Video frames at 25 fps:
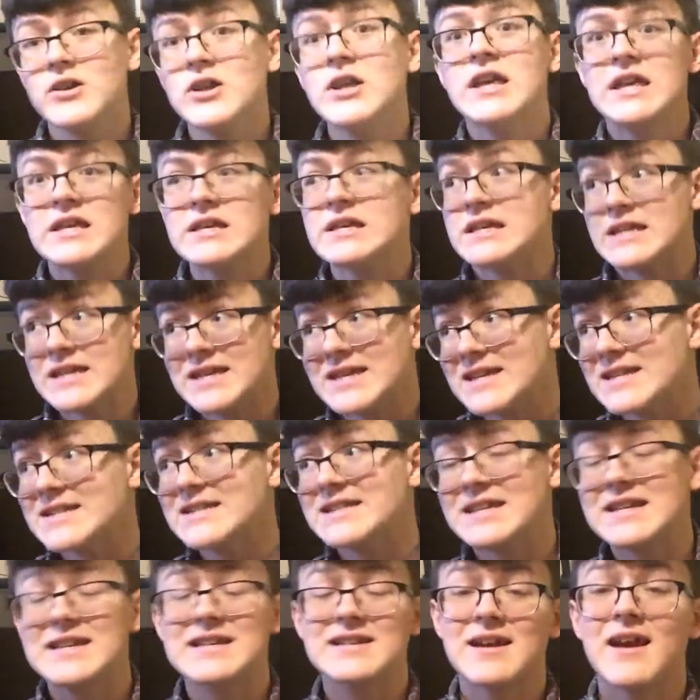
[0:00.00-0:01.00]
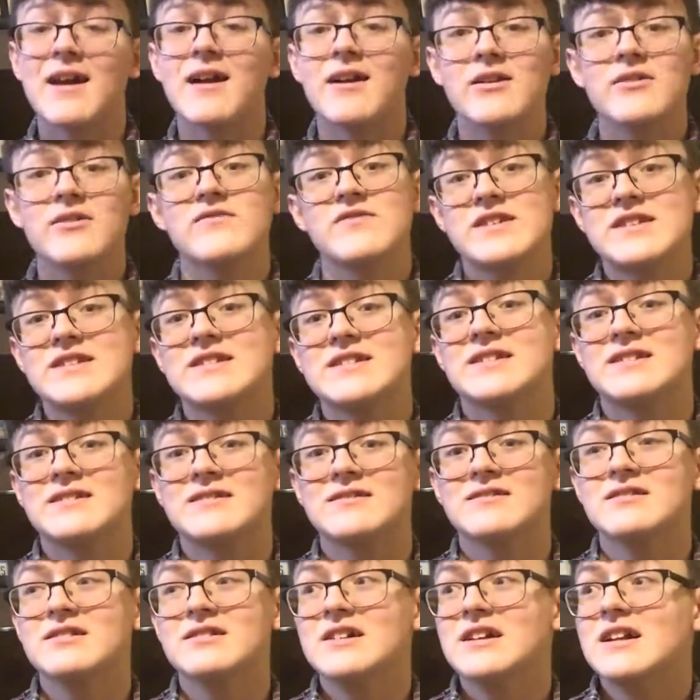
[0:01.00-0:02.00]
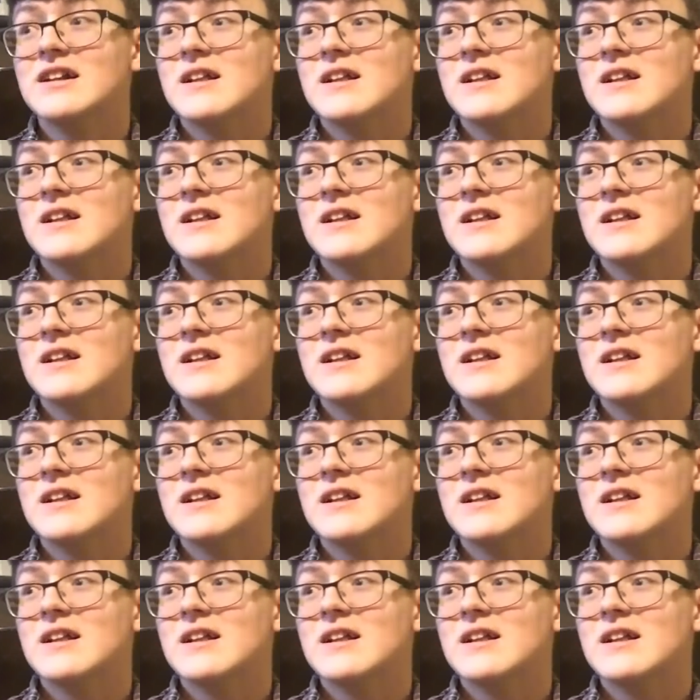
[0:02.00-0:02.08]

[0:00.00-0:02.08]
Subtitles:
He is the entire reason